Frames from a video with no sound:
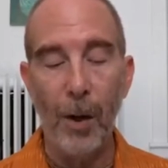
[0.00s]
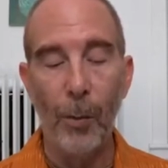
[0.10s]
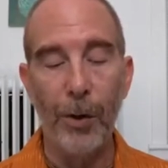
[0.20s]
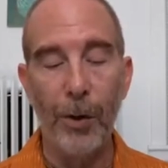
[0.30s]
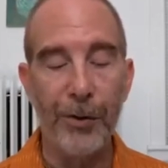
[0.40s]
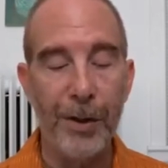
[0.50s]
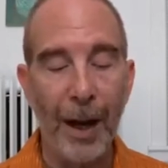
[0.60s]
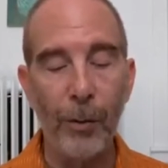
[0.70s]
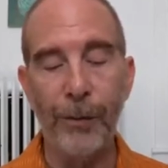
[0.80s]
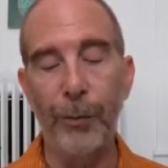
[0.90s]
whereas the
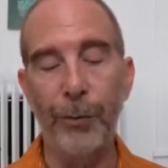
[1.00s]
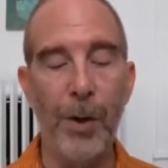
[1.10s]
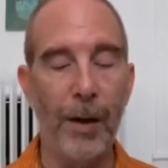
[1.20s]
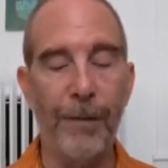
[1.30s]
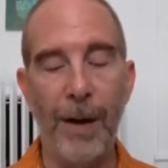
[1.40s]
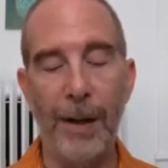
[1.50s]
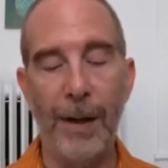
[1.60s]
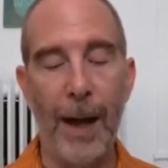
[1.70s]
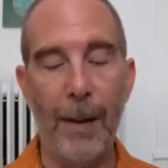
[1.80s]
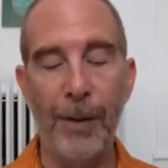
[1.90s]
doubtful do not find
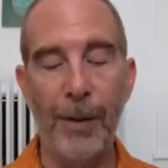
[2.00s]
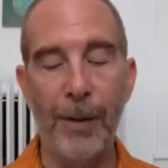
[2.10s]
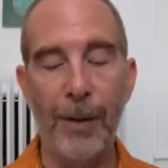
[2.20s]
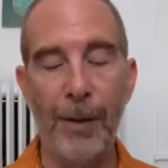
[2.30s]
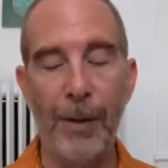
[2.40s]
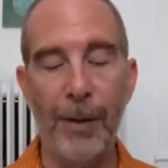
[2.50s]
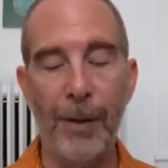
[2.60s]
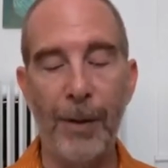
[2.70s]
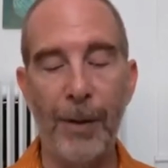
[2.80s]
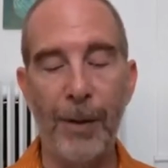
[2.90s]
happiness in this
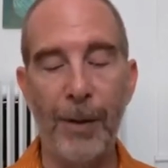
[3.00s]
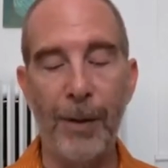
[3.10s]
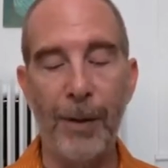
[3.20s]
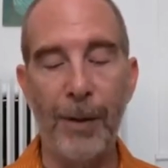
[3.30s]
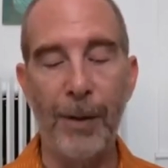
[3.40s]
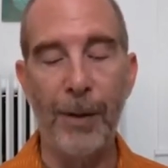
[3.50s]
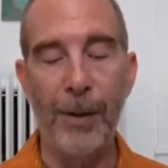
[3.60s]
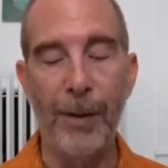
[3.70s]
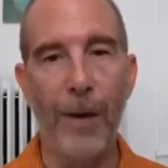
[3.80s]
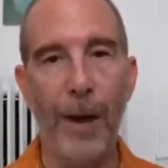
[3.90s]
world, nor do they
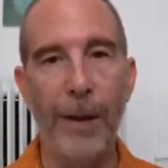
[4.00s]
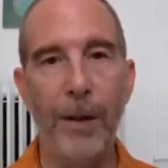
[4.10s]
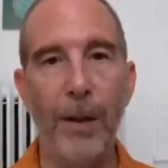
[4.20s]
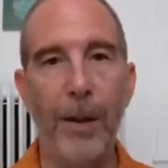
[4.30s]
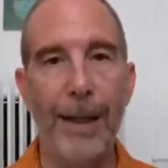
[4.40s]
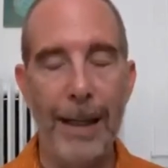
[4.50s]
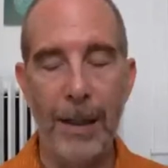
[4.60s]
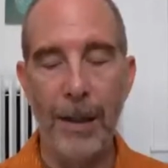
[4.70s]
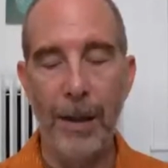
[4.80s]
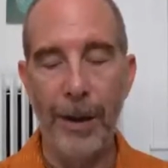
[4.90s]
find it
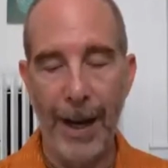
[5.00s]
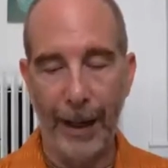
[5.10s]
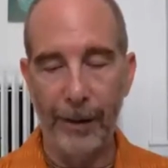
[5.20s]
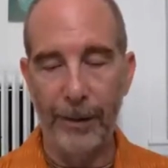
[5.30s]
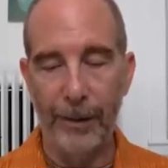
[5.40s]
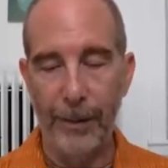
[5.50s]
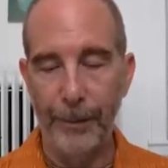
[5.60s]
in the next.